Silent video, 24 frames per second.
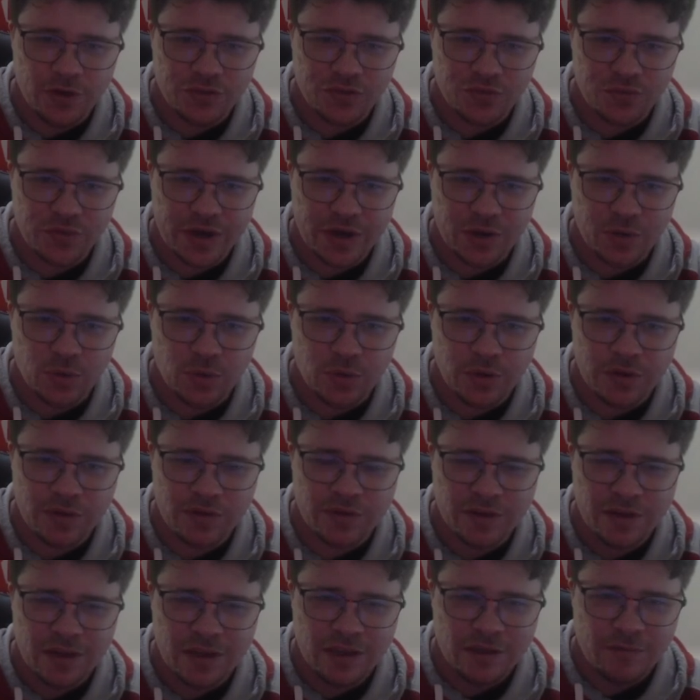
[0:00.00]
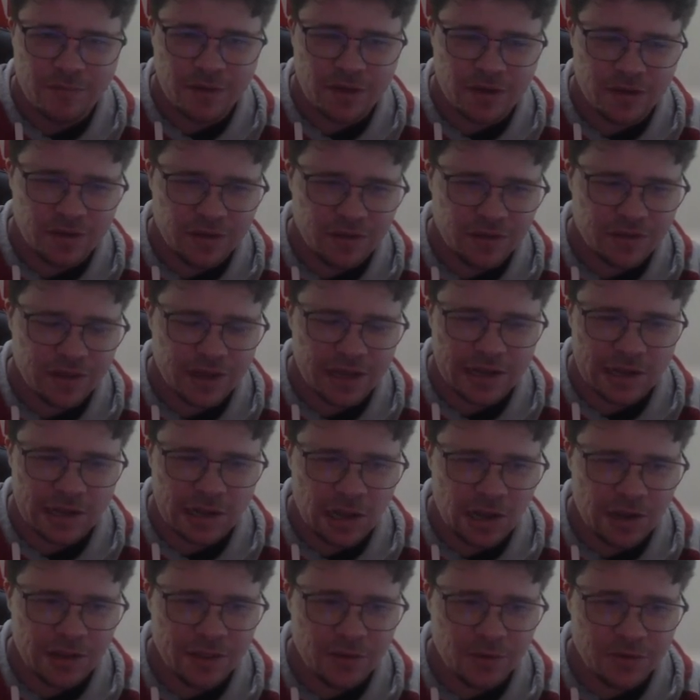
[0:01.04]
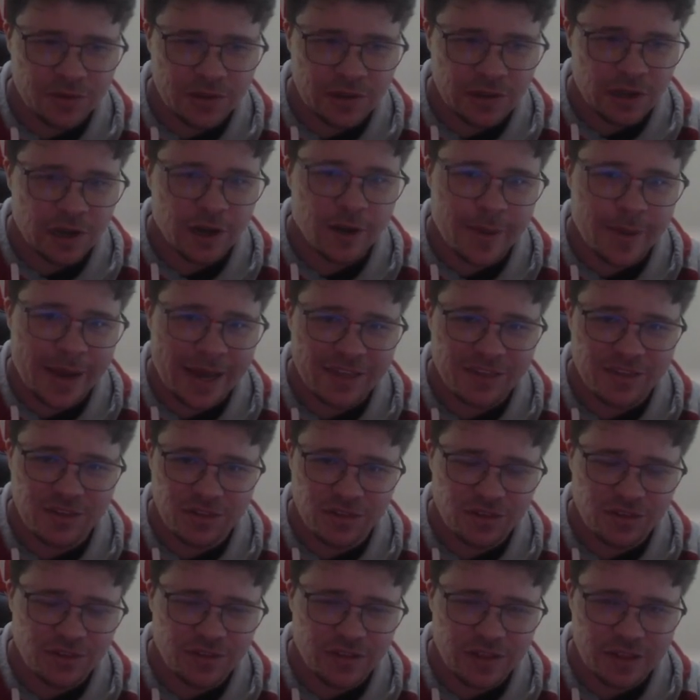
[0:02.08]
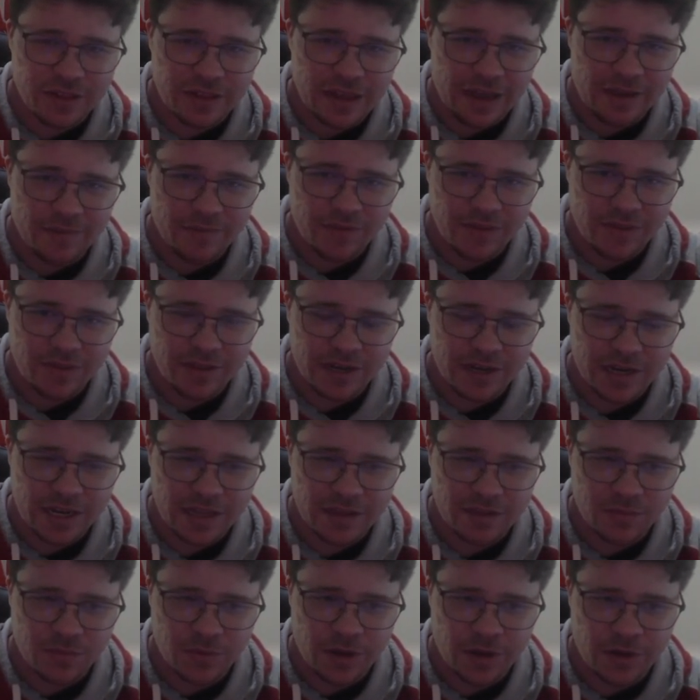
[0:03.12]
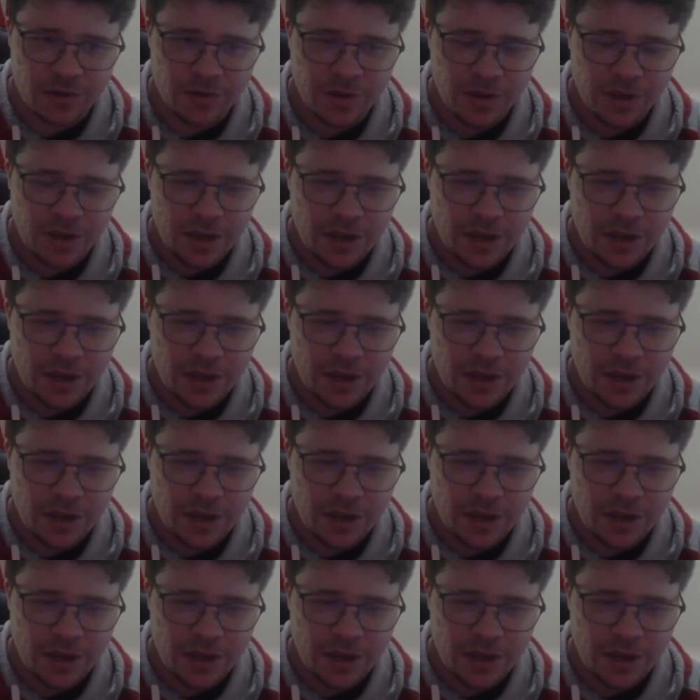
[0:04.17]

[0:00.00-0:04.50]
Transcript: 3 quarters, because there was a lot of passengers in this game for Sydney as well.